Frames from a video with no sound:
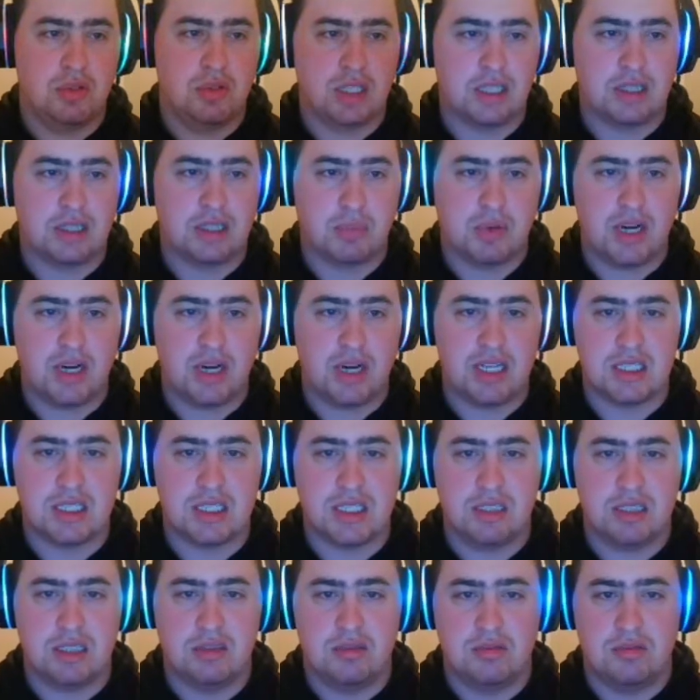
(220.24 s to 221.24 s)
at the
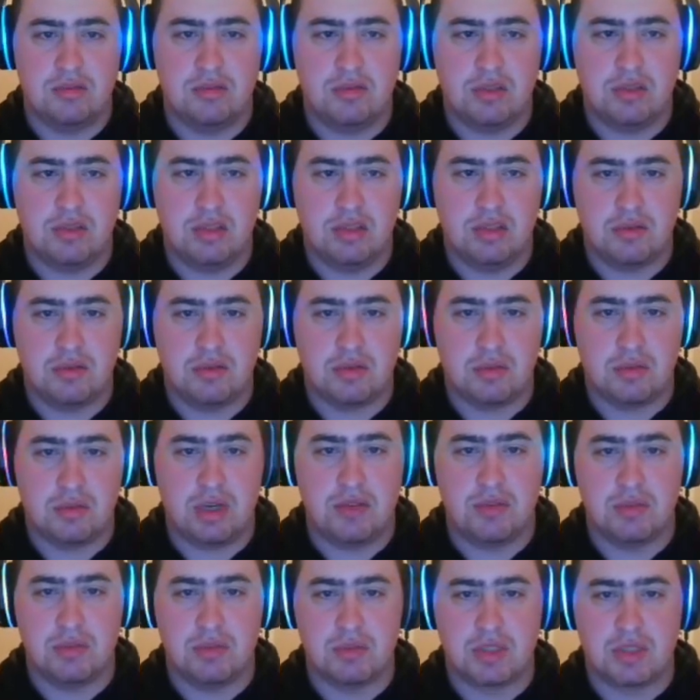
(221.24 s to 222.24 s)
pricing, 3
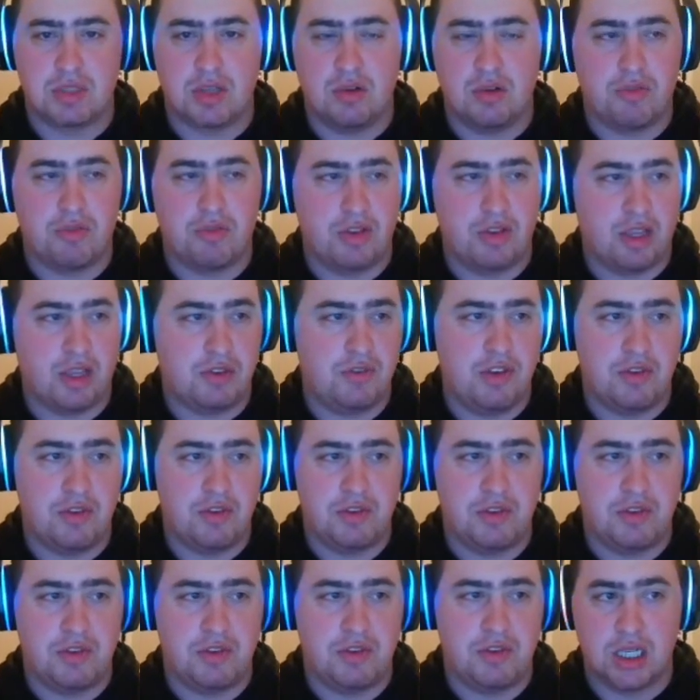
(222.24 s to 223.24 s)
of them's going for like
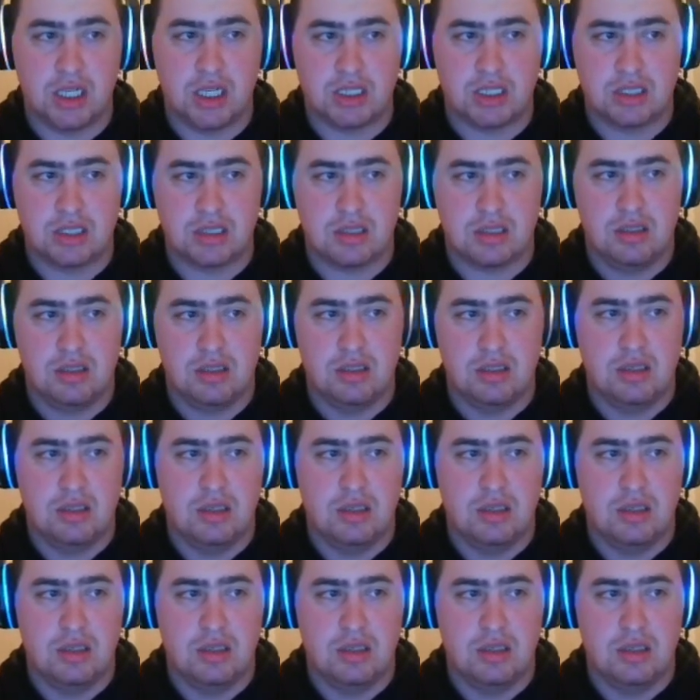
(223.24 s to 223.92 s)
$50.